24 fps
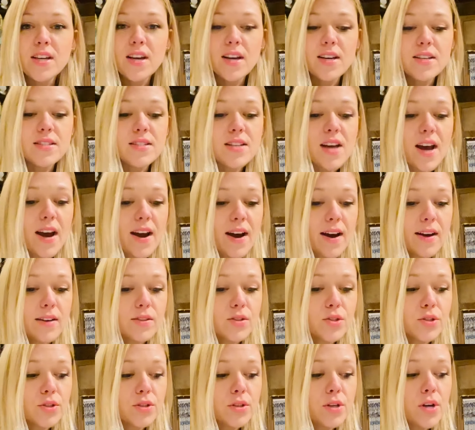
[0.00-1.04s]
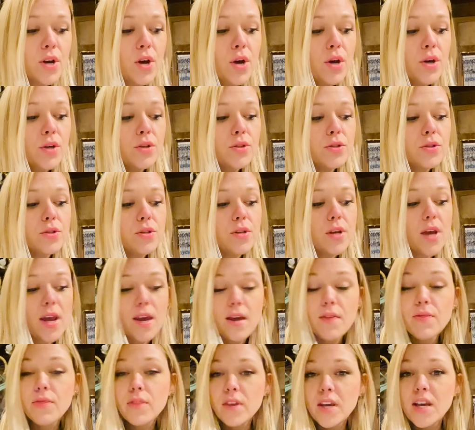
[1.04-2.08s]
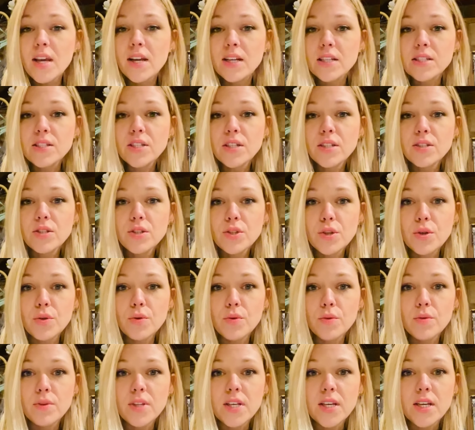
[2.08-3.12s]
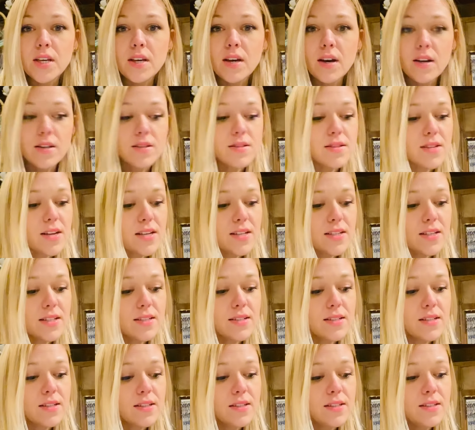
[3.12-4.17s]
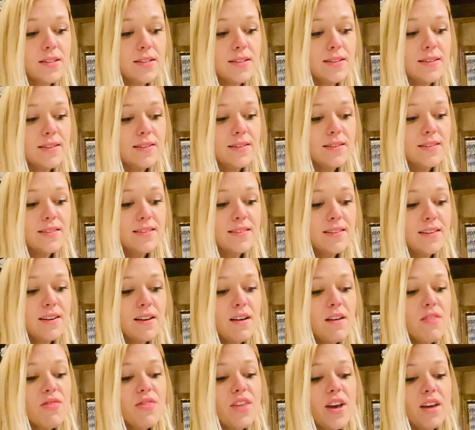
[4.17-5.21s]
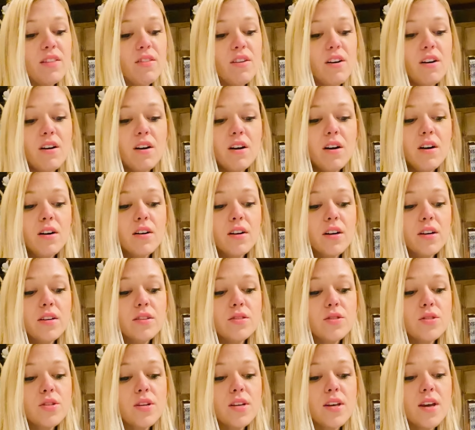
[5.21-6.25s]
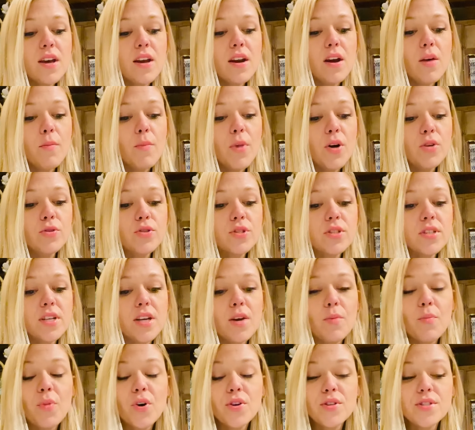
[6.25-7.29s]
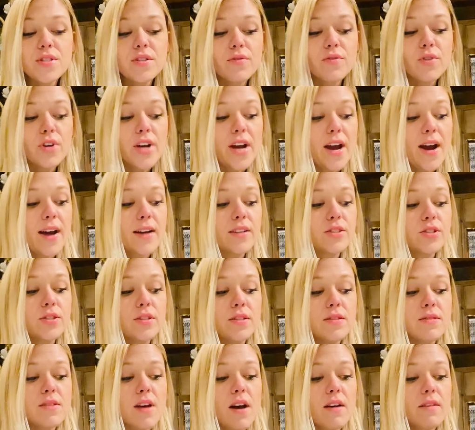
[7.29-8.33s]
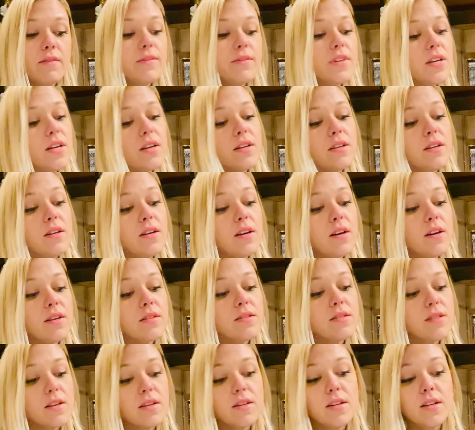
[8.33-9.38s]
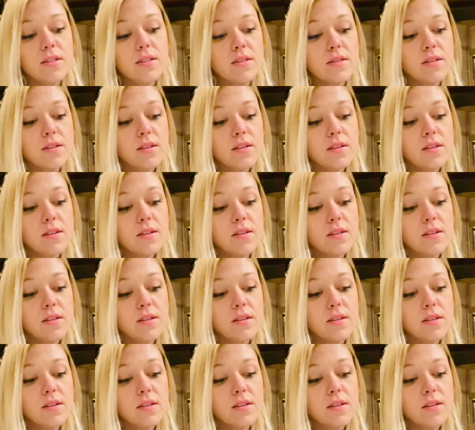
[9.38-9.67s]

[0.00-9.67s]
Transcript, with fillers: attached and linked to the Ascendant. They long to get emotionally impulsive reactions out of the uh, ascendant.